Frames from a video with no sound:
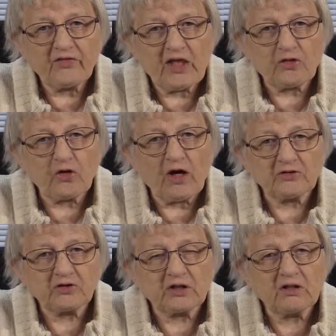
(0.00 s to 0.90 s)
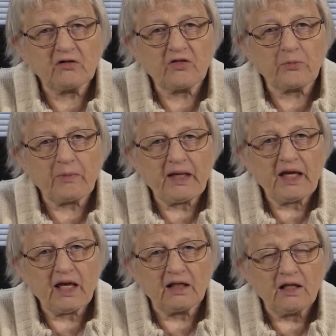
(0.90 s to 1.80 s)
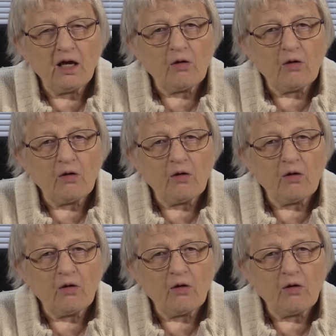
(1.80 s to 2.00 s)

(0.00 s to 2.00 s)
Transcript: they thought, to kill the pain.